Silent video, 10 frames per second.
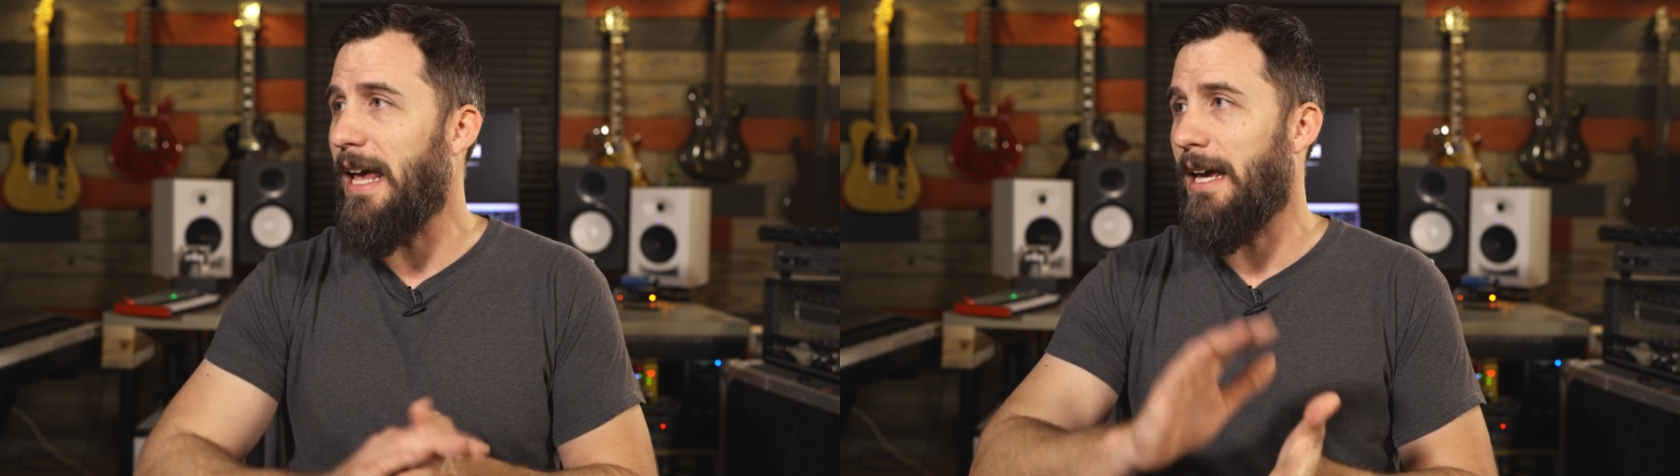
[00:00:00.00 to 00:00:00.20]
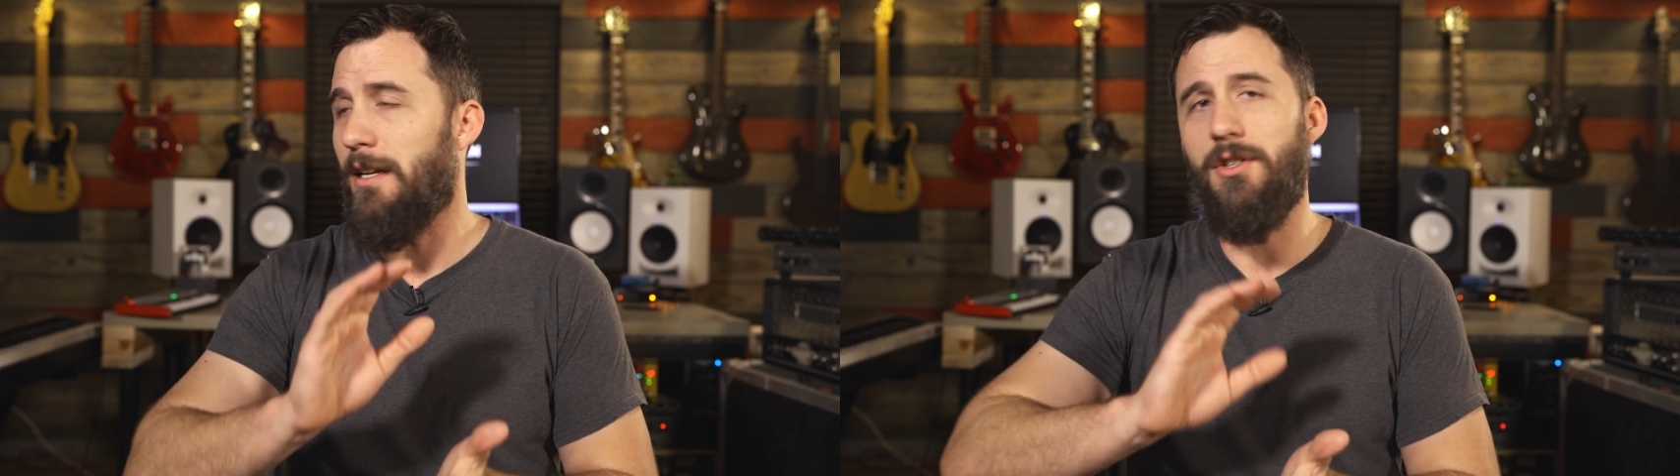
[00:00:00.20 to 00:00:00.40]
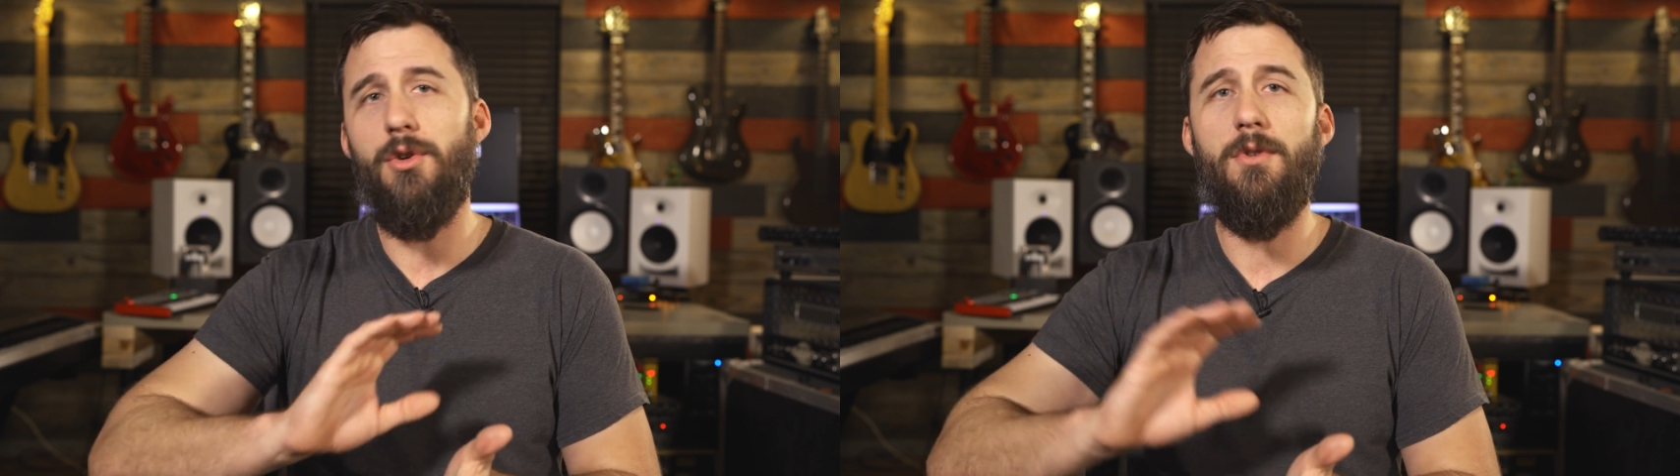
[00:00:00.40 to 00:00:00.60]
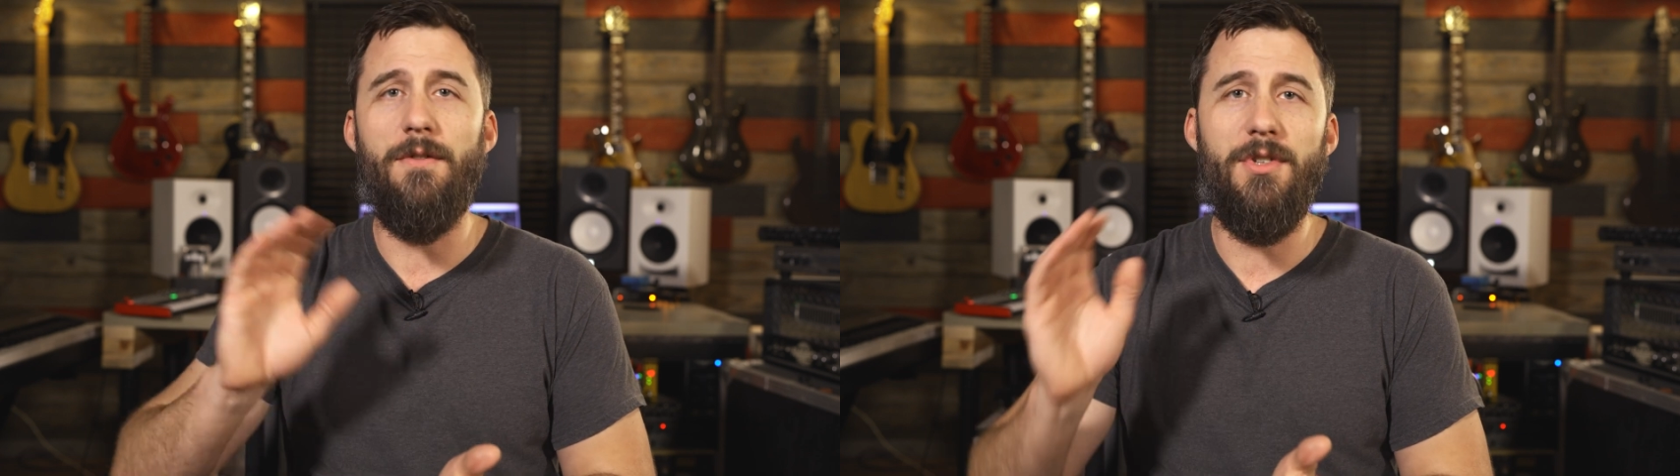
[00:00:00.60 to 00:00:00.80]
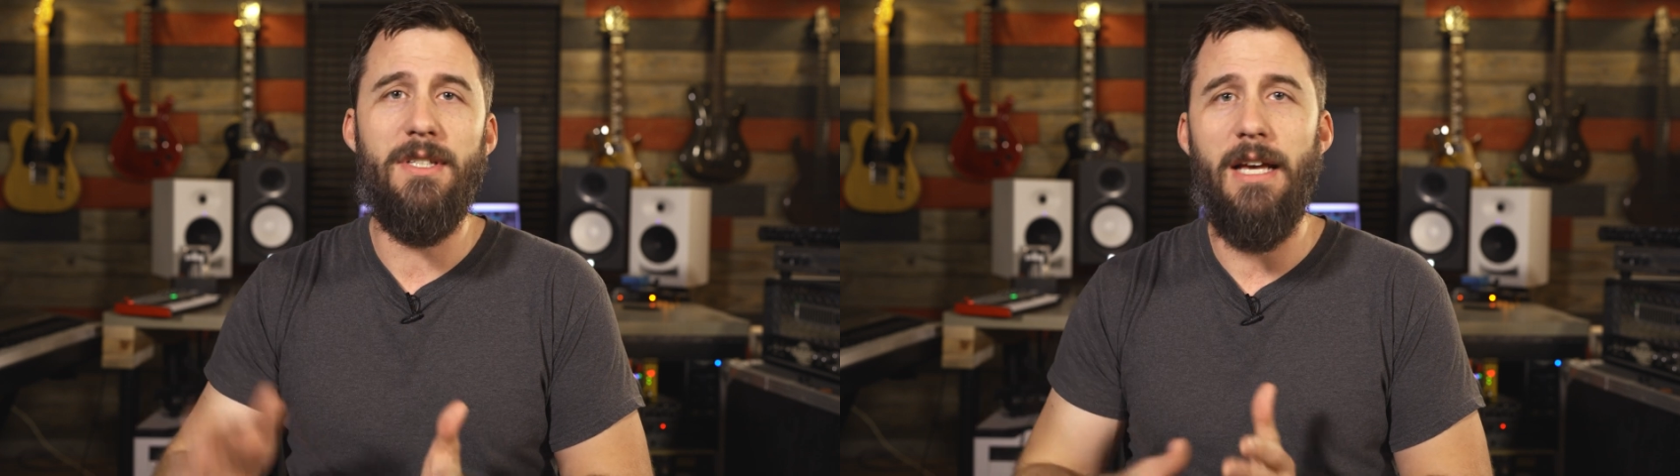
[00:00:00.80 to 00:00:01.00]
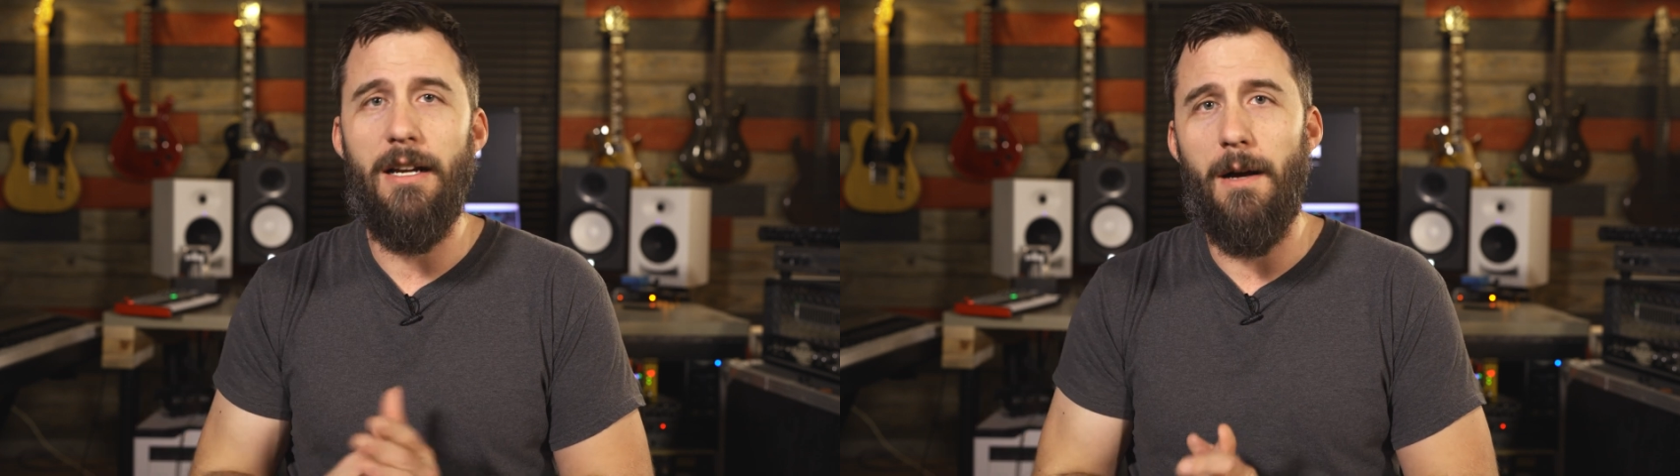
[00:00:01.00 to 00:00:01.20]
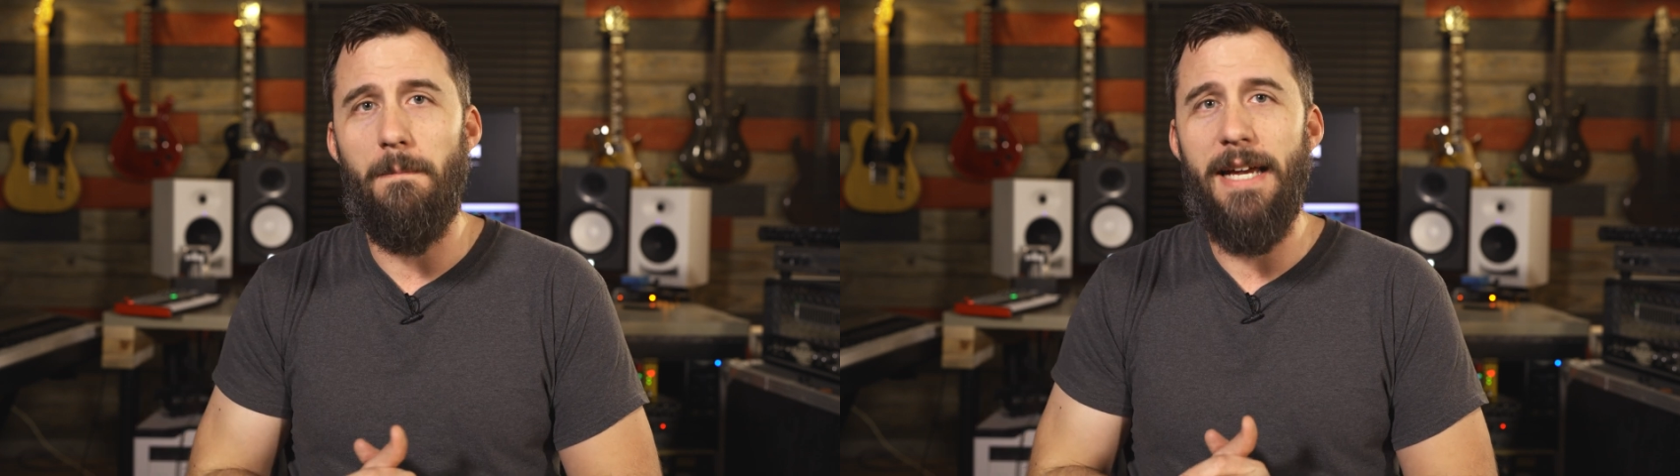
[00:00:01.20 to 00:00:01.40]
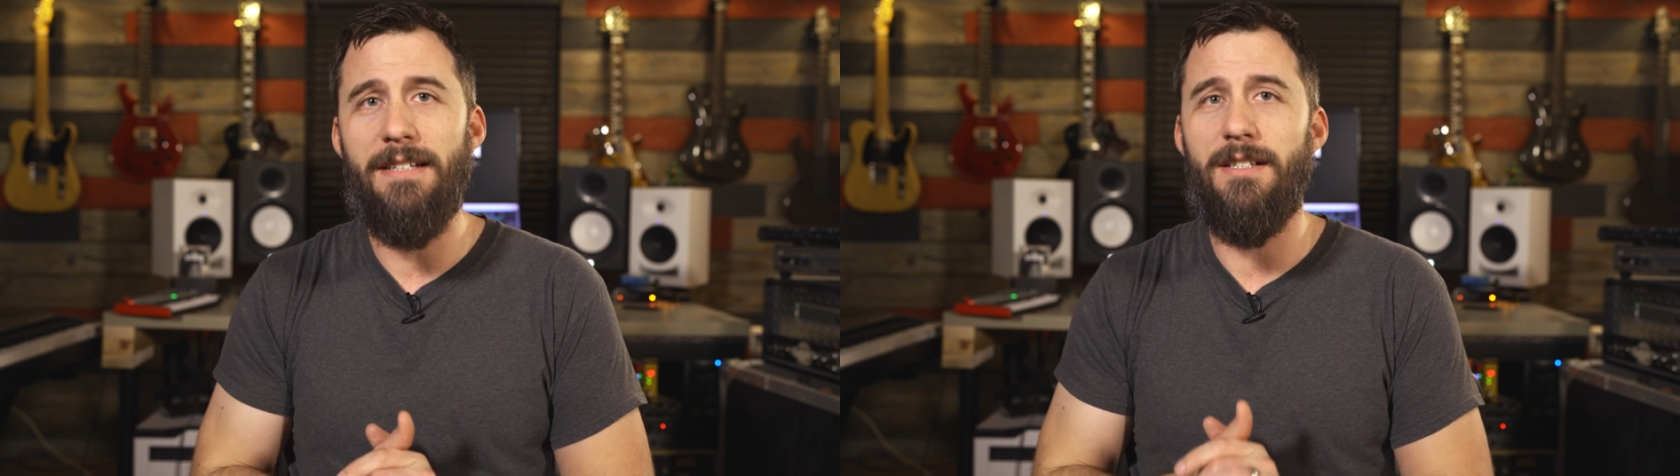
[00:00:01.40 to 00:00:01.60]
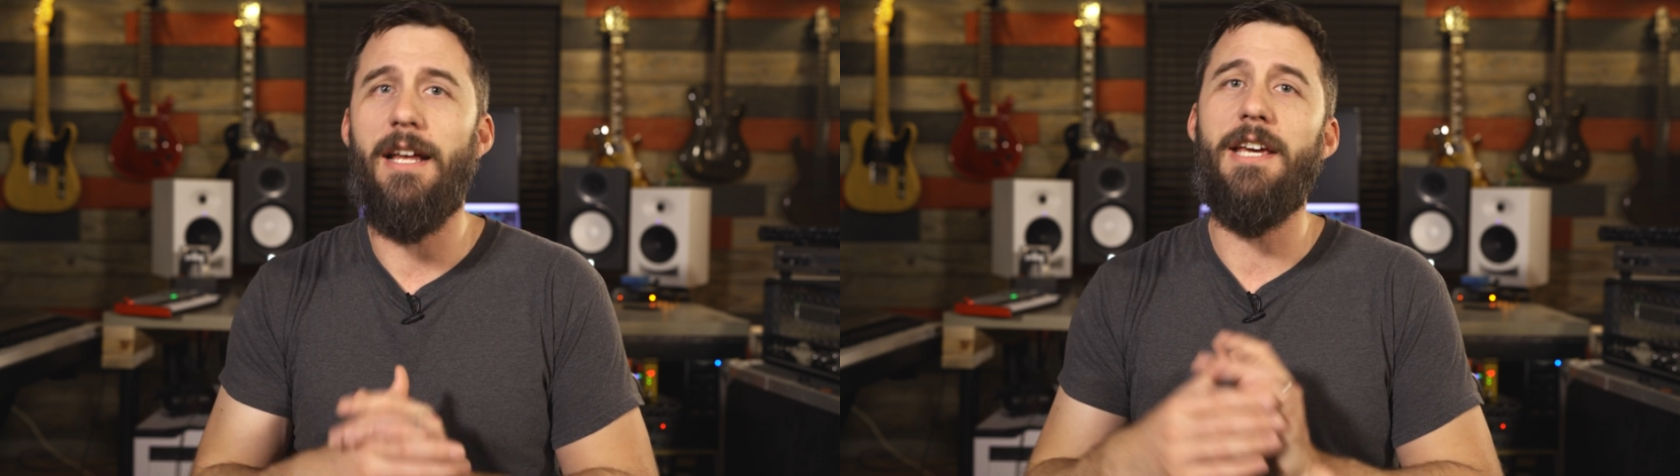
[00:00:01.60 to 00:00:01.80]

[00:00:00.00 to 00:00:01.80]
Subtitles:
and intuitive setup makes it